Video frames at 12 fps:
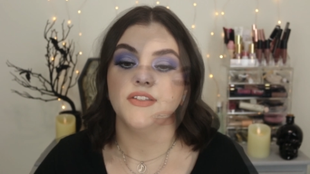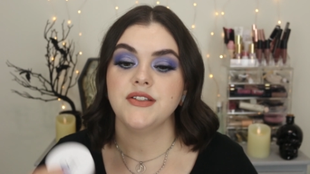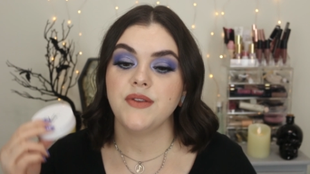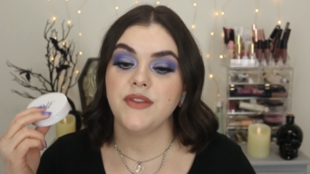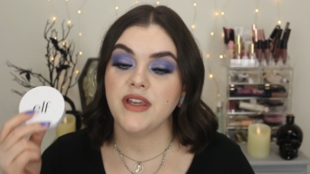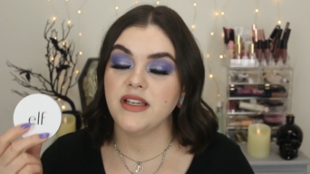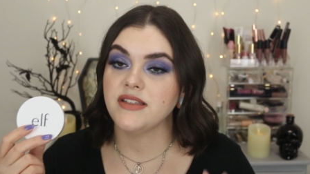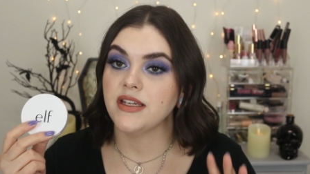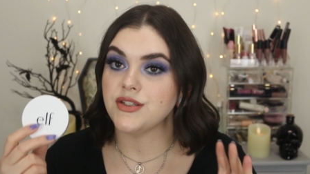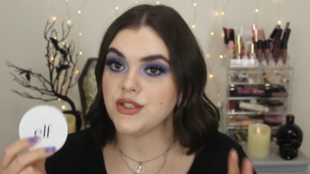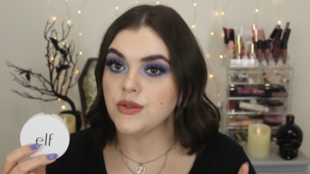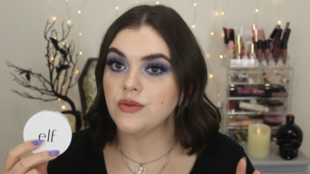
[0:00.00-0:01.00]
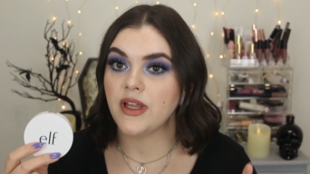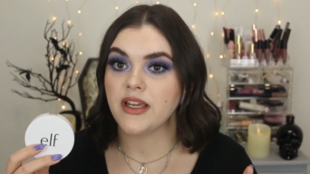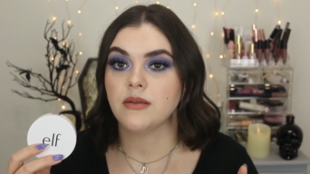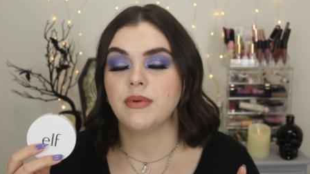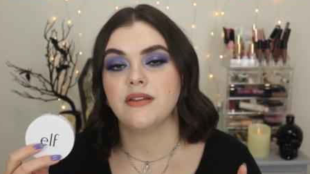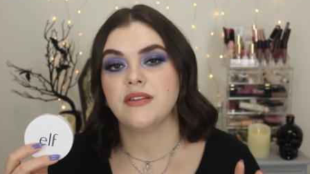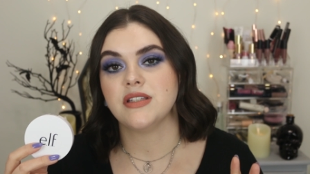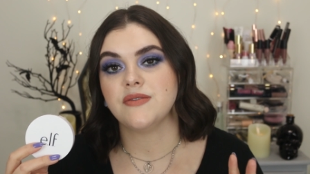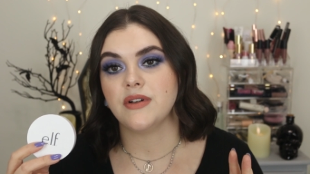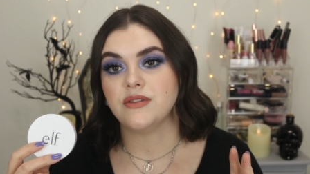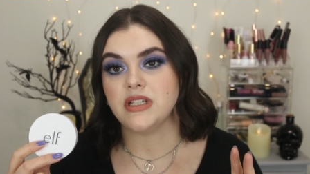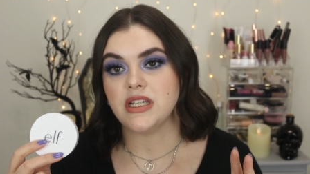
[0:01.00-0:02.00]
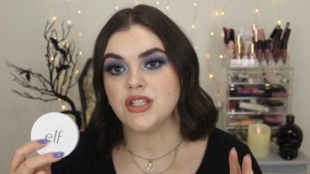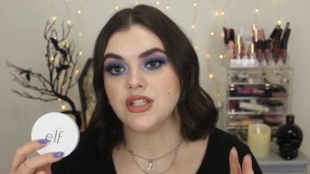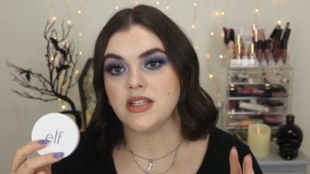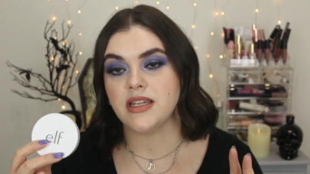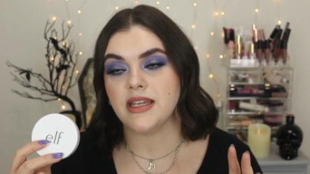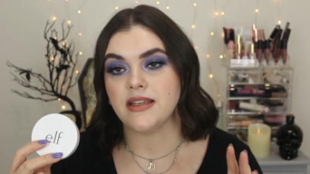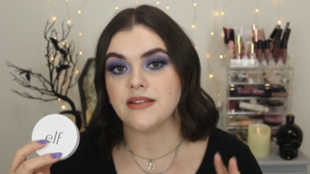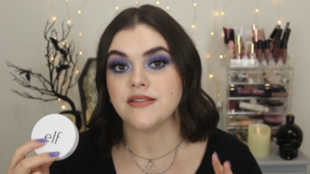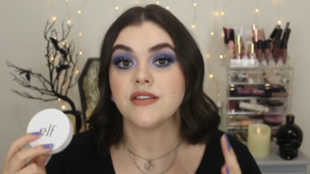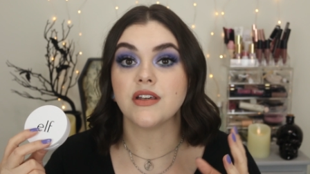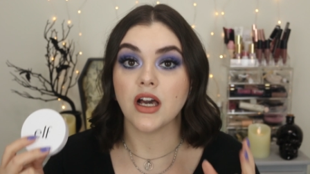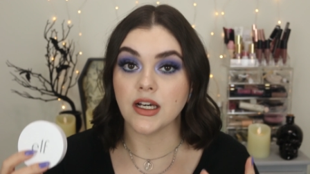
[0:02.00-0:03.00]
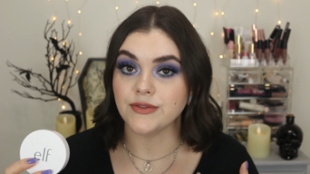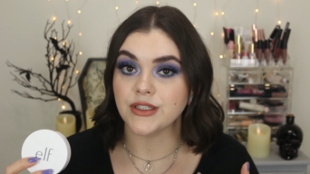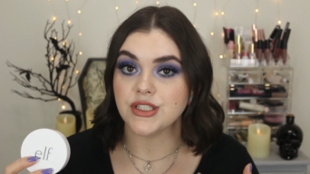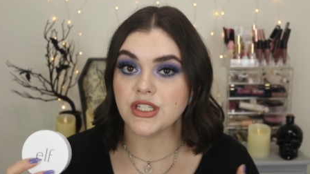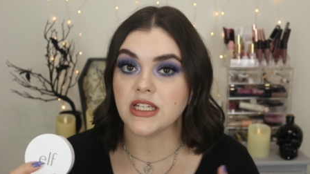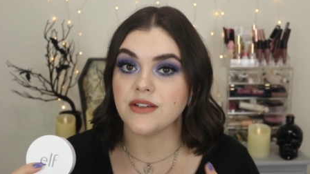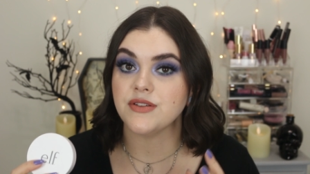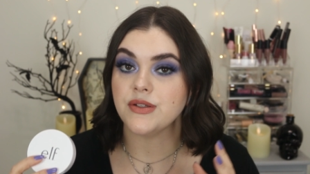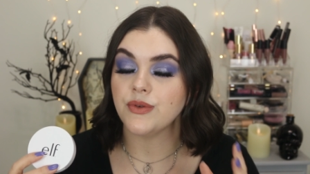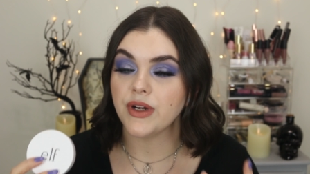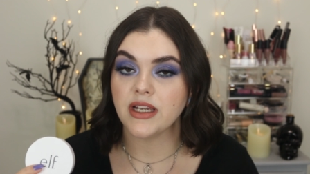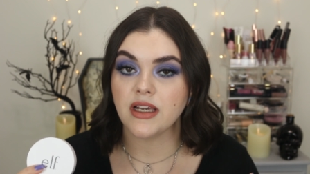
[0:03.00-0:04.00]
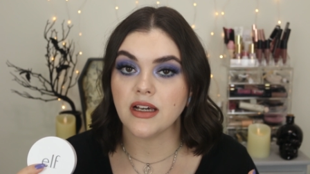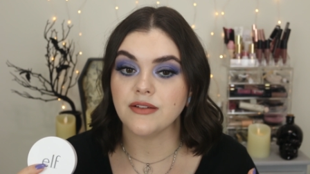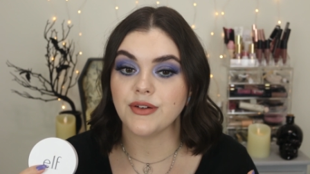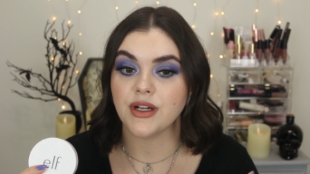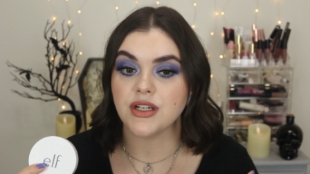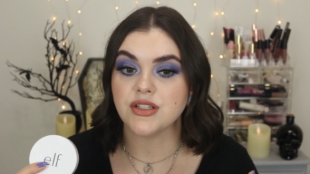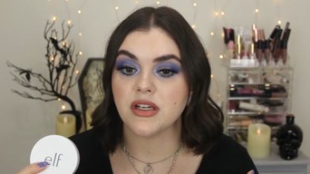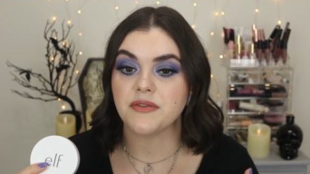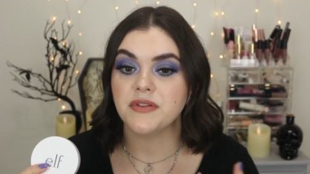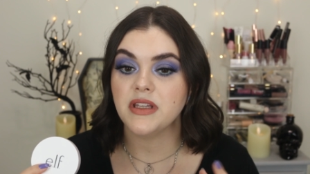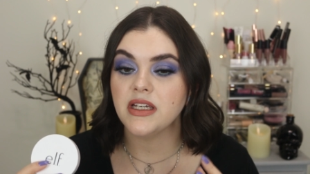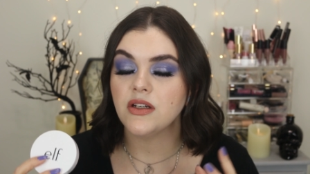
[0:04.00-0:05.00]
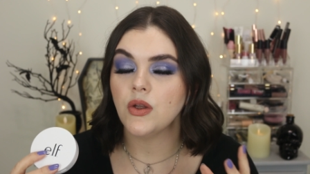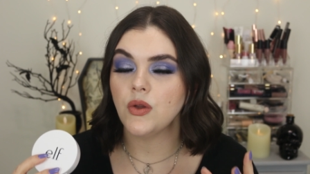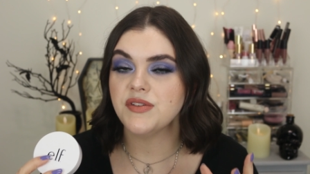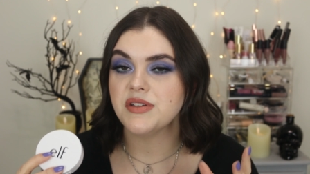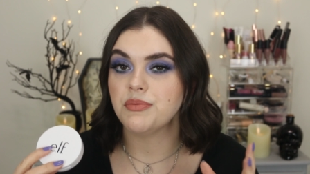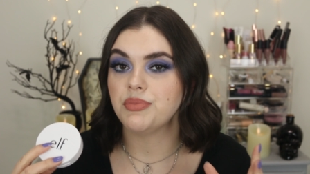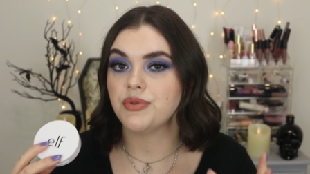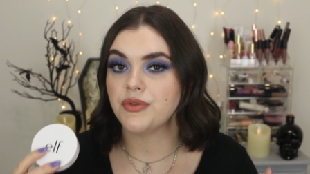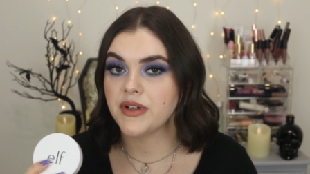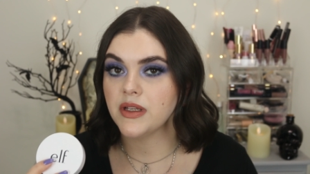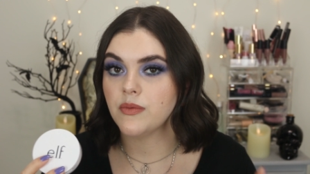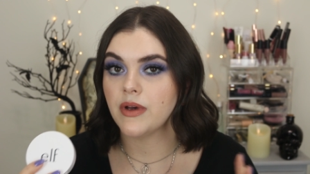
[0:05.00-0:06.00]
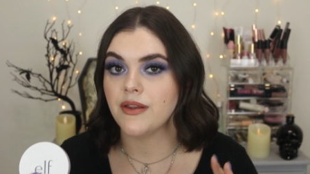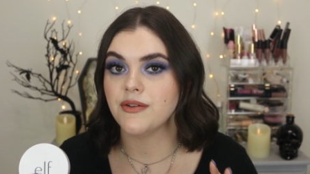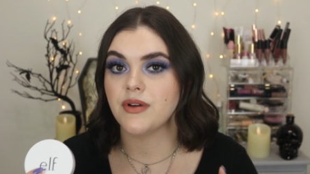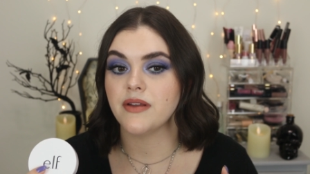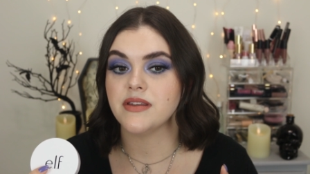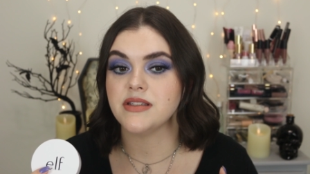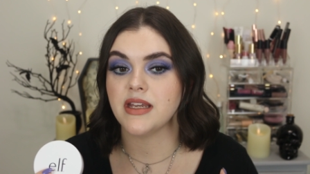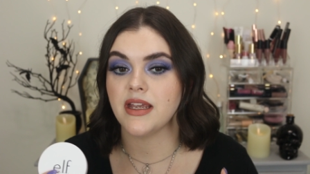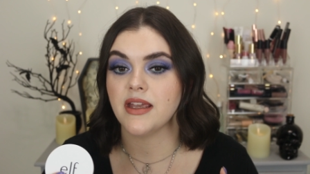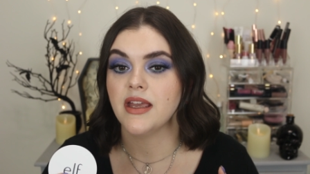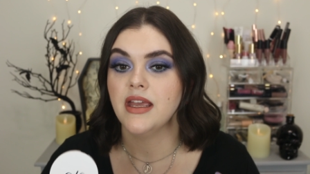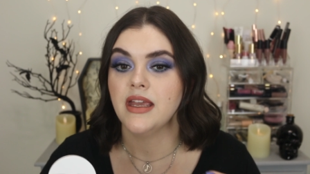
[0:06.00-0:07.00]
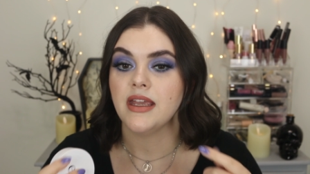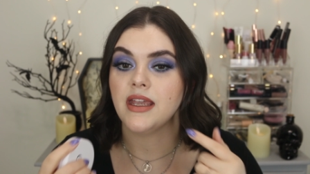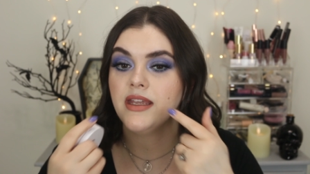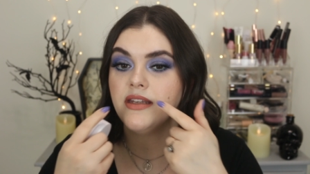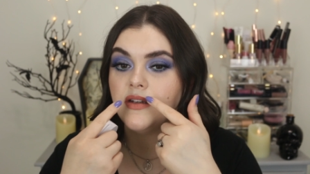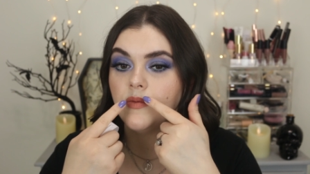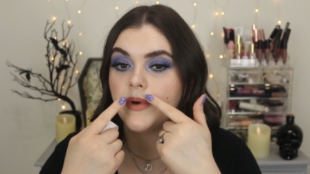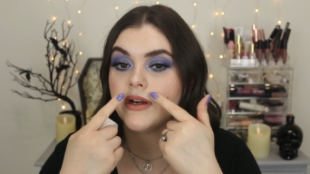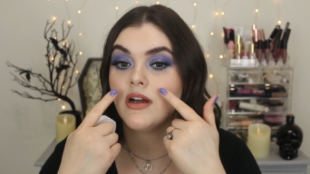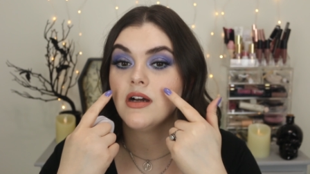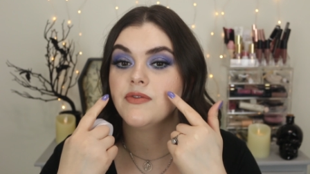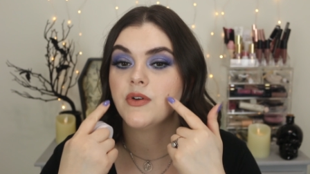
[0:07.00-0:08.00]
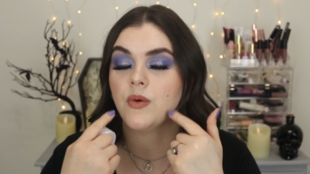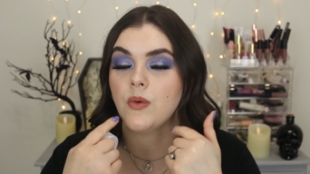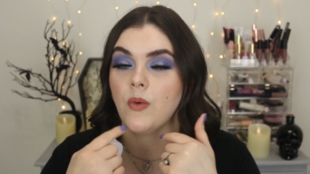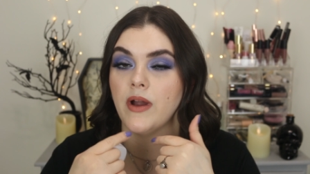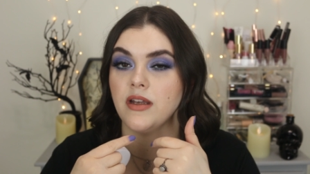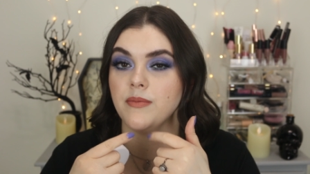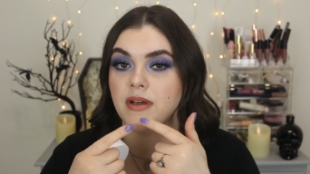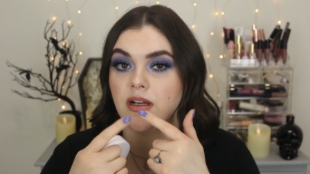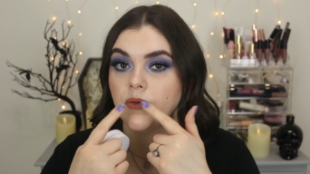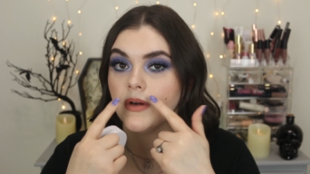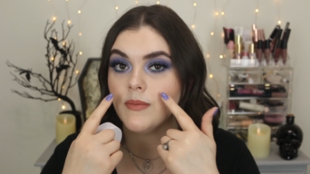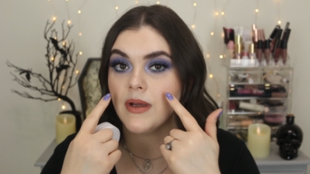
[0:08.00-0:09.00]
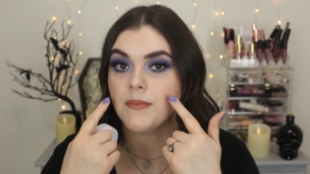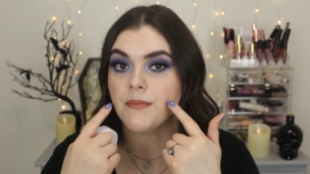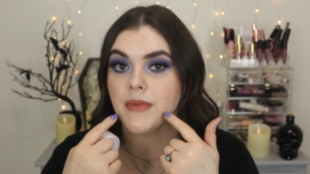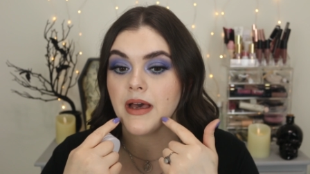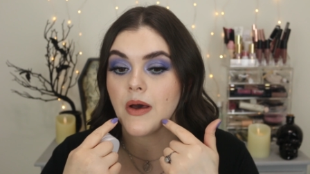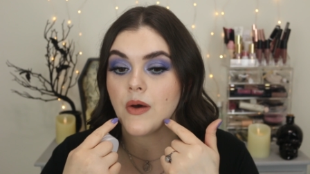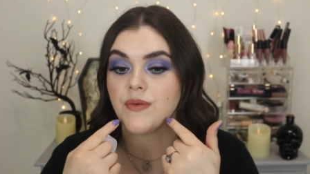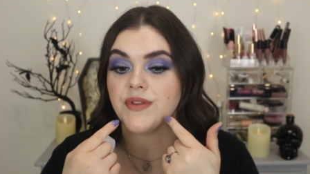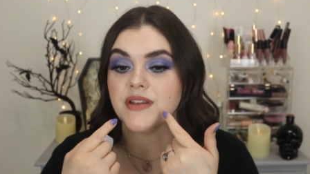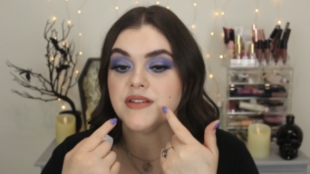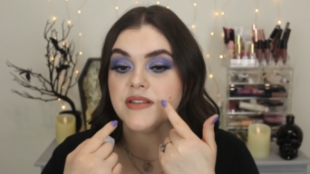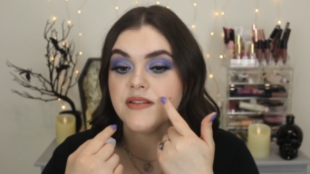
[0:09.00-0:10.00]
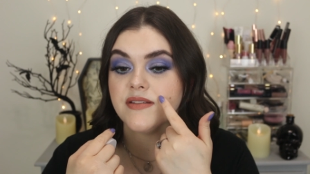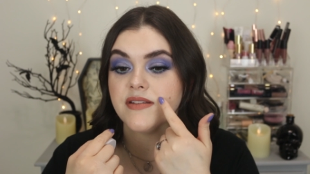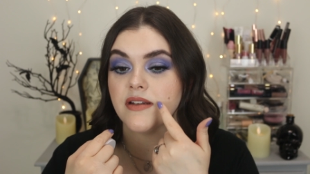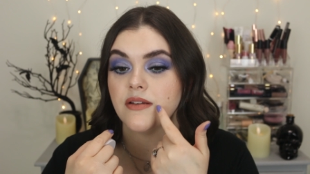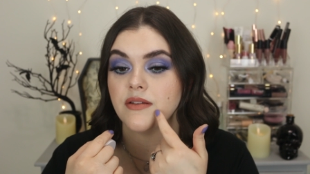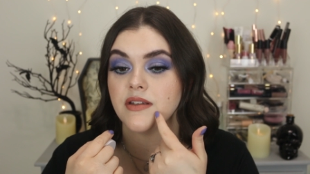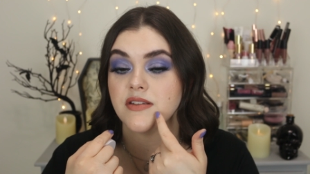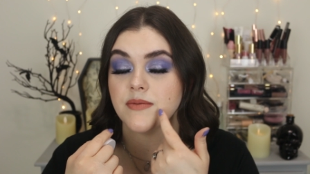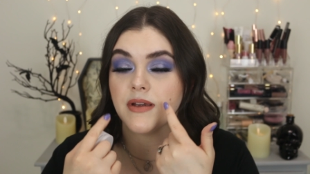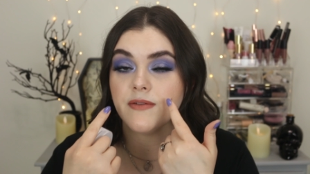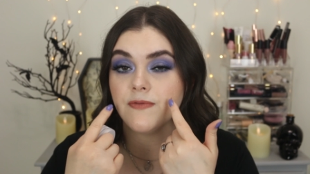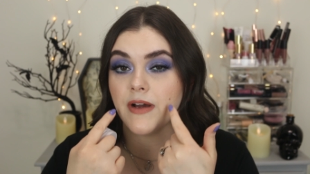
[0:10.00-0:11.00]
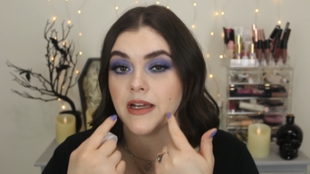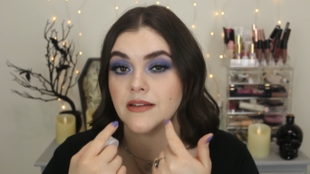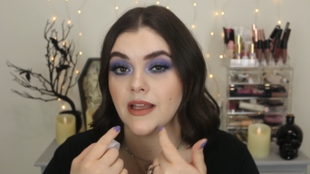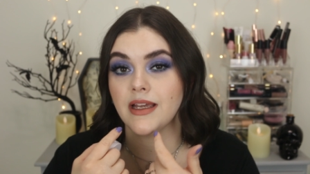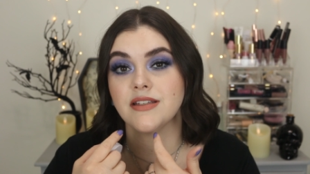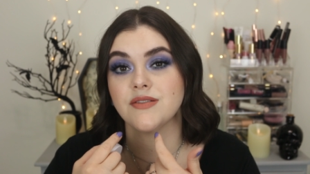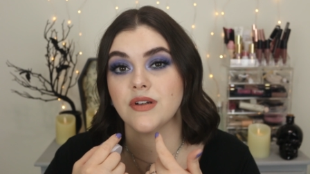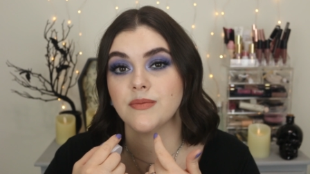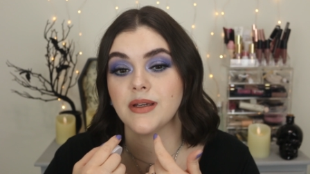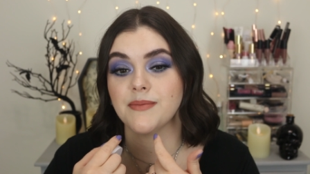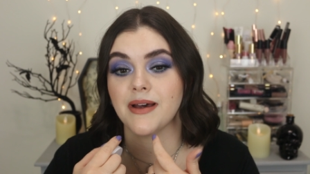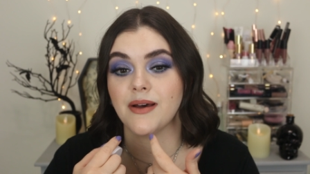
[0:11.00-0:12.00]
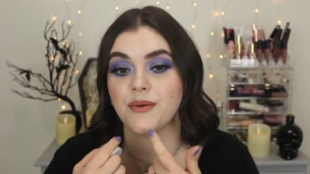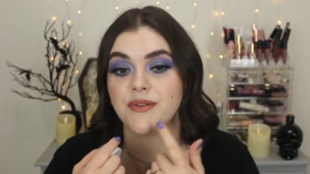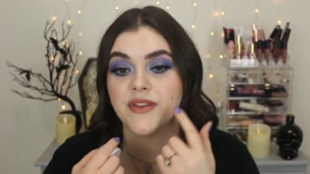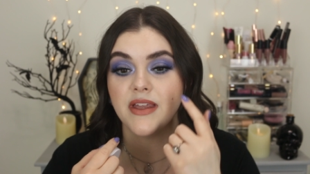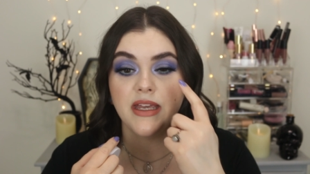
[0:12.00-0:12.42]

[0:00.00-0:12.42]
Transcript: So the things I do like about this foundation is the coverage. It gives you great coverage. I feel like it holds up pretty well throughout the day. It did wear off quite a bit around my mouth. It did settle into my fine lines around my mouth.